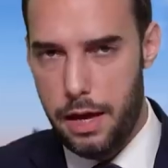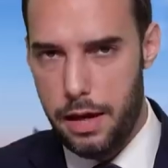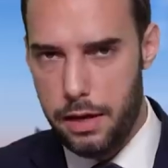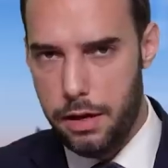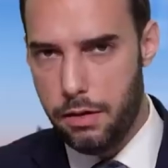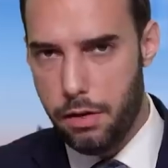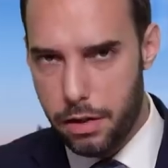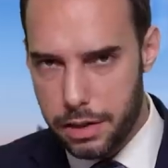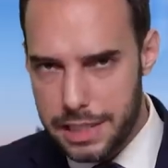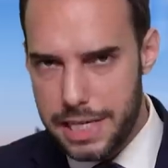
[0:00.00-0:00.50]

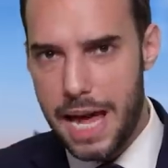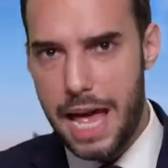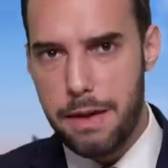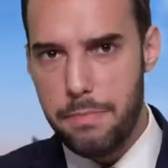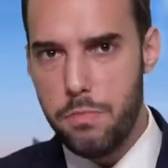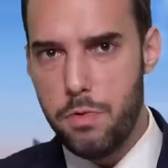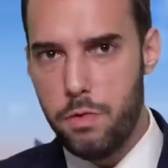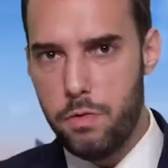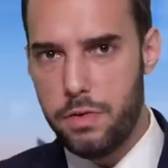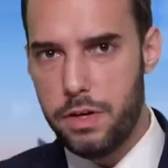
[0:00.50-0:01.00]
Here are
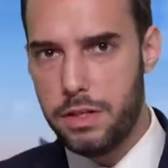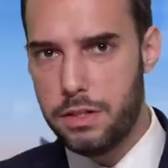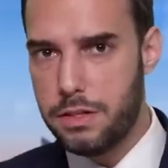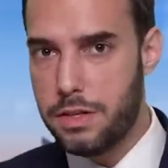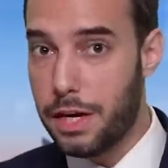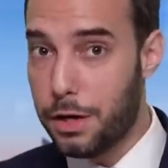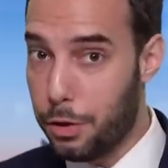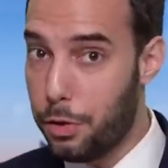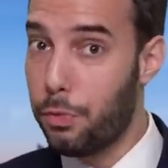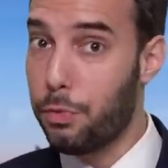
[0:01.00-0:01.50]
10 movies
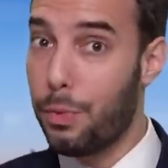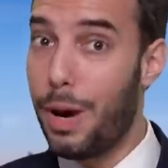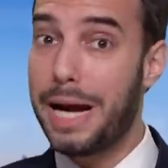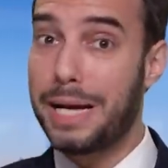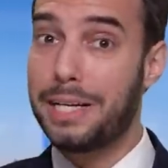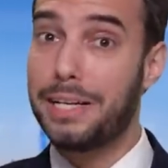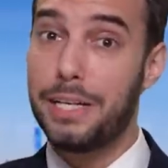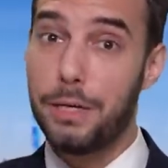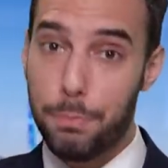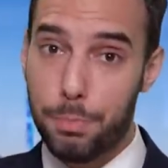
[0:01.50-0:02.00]
that
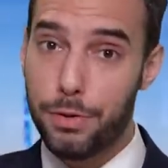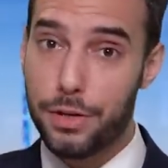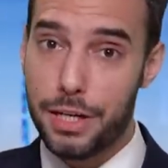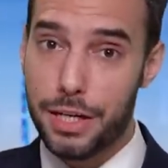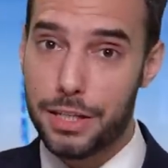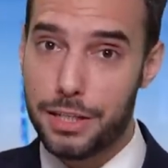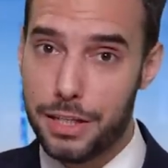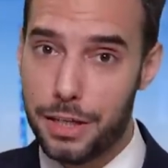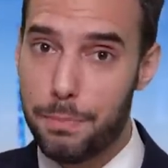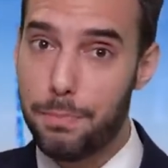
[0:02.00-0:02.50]
correctly
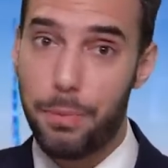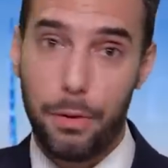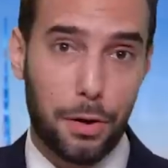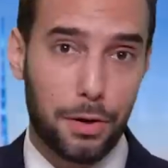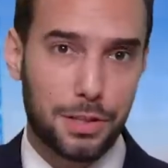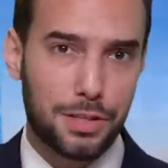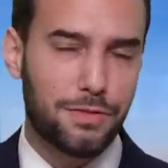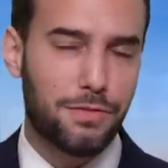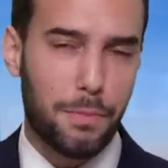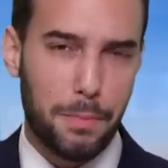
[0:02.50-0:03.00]
predicted
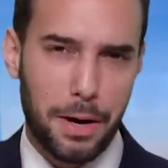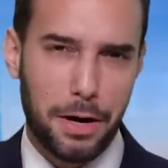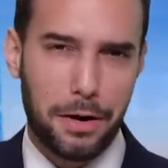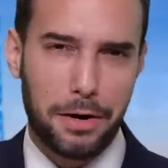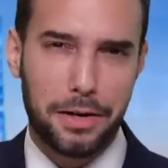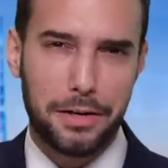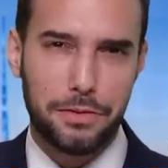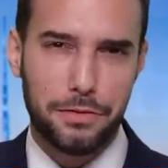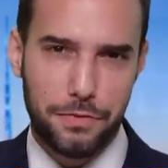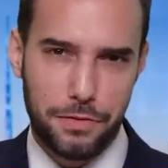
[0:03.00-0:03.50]
parts of
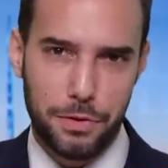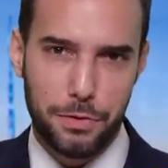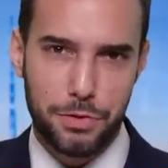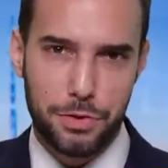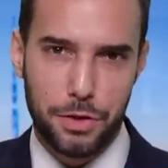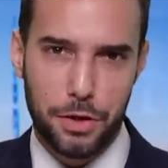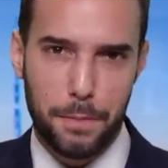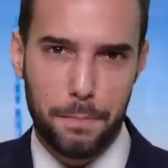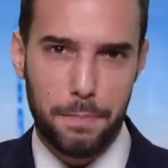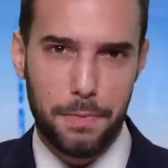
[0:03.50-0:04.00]
America's
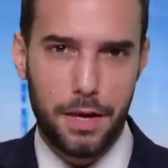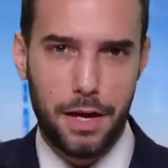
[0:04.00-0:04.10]
future.